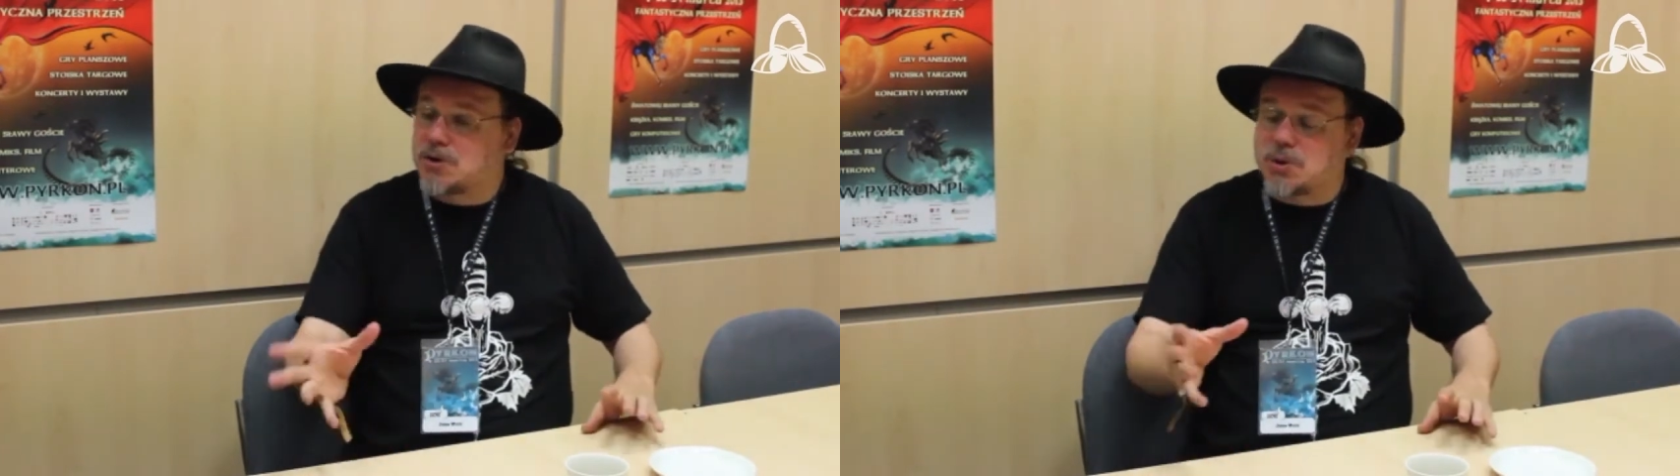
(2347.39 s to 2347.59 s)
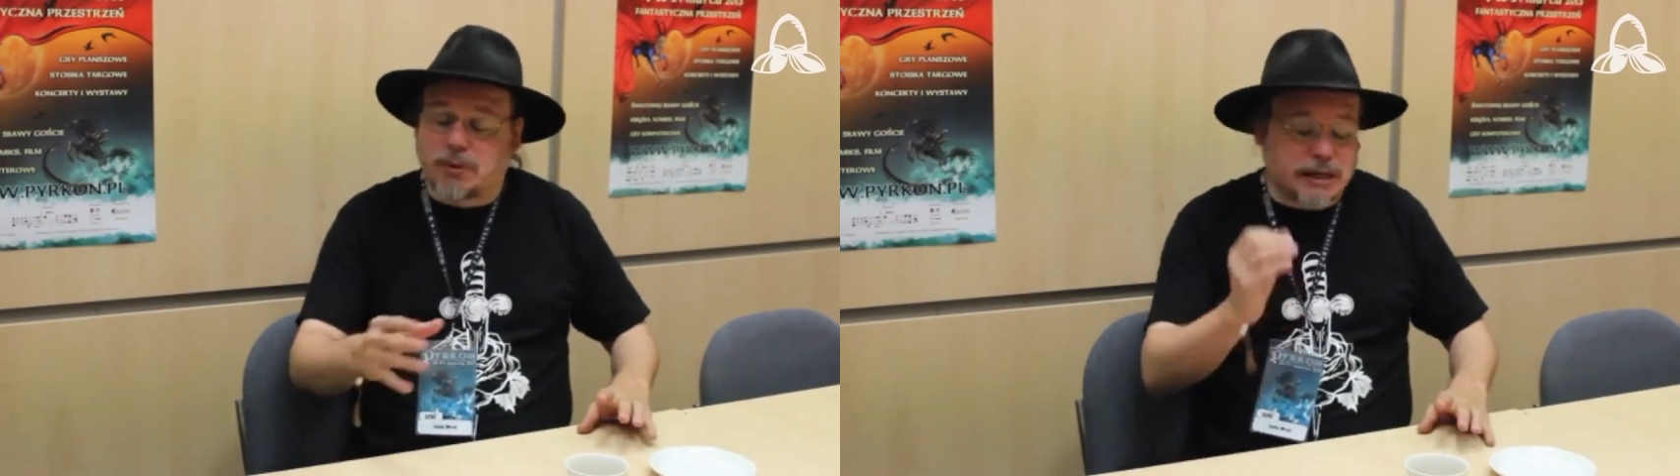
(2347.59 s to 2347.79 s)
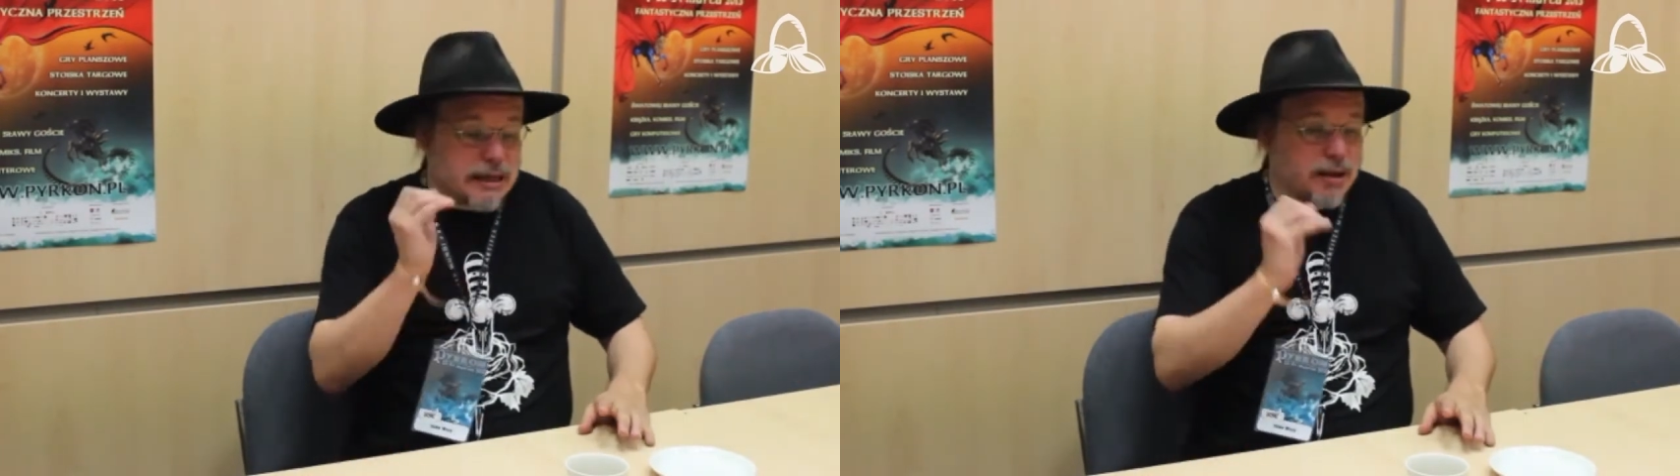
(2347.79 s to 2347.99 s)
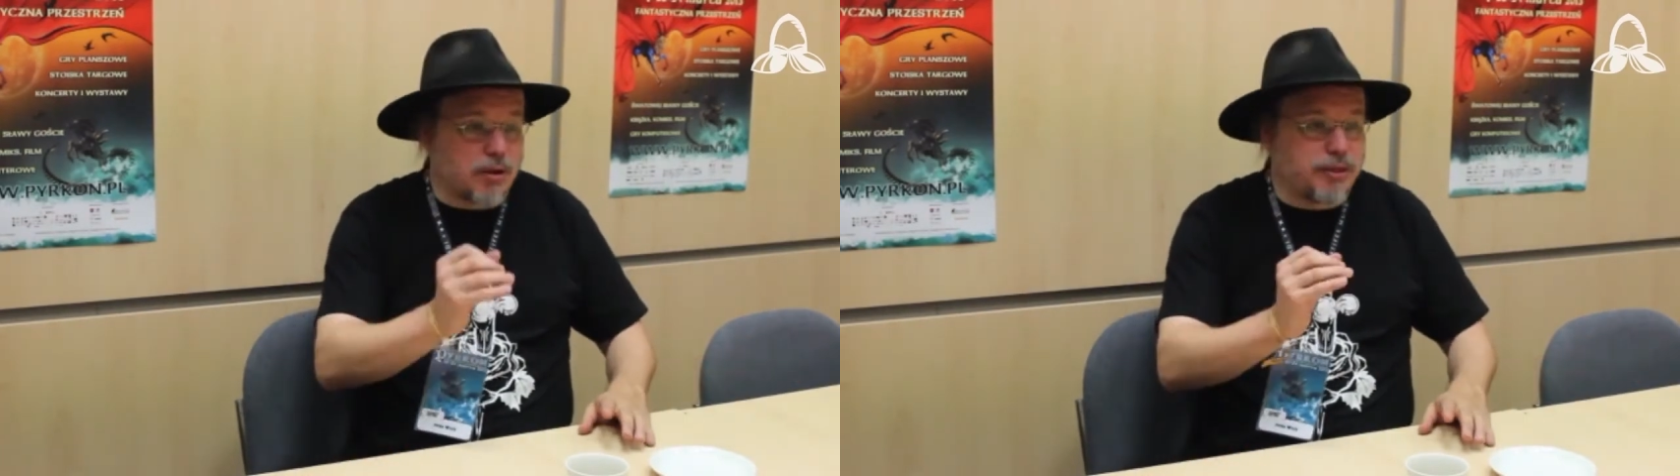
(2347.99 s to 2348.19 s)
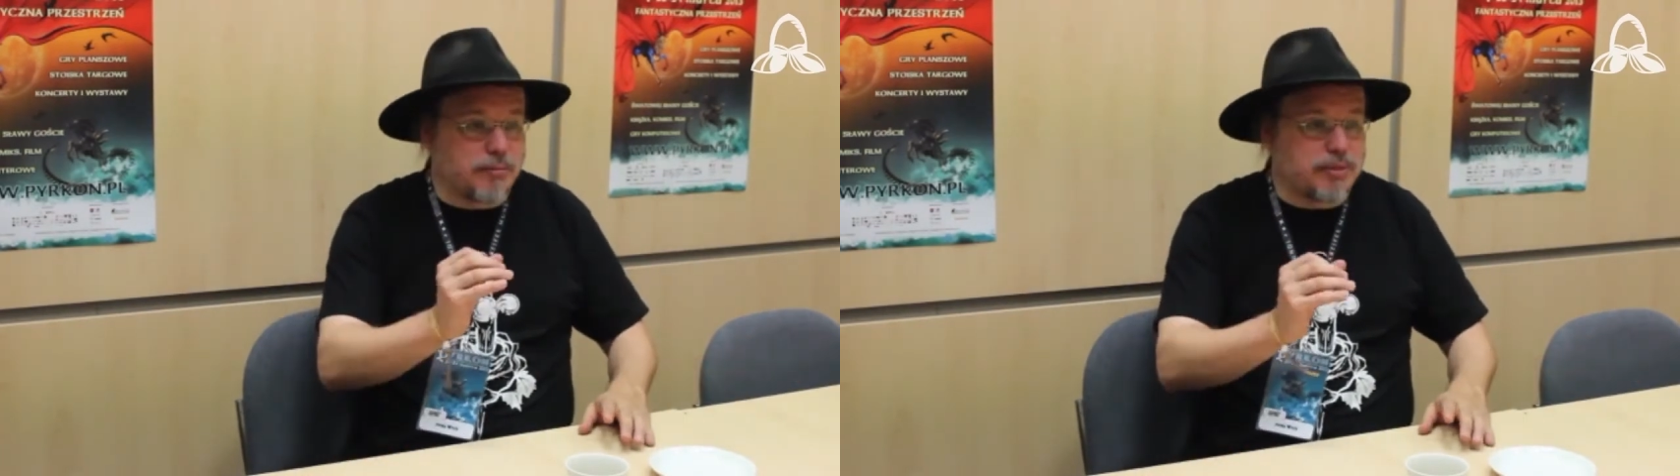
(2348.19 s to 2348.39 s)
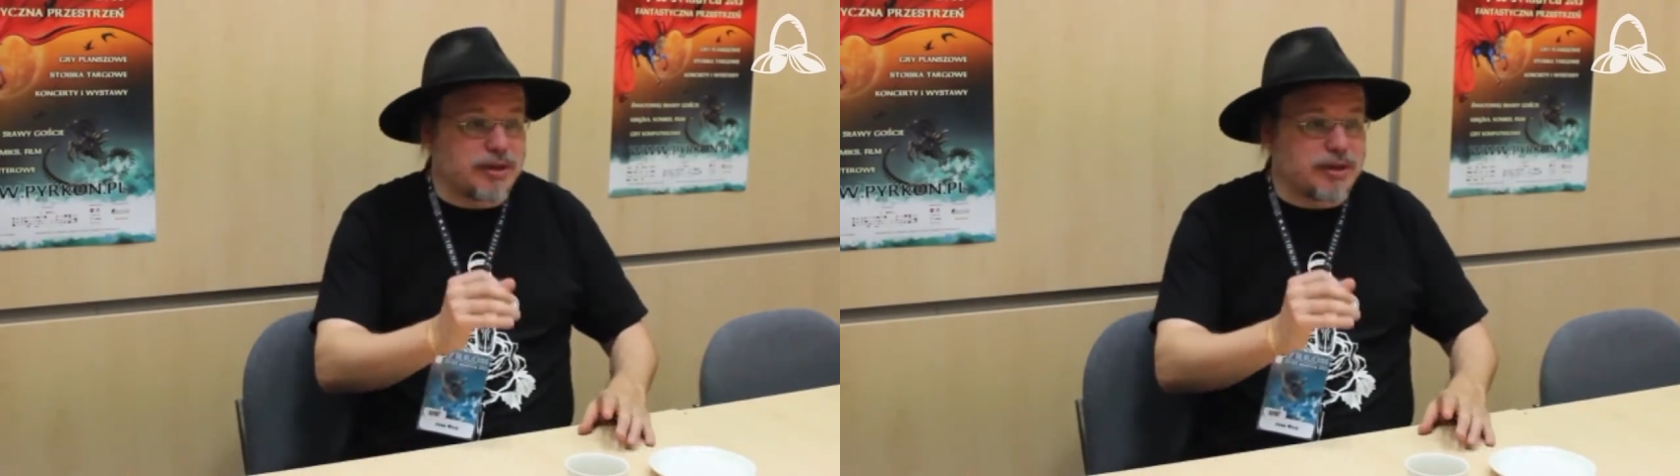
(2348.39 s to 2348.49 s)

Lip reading: also when he killed them,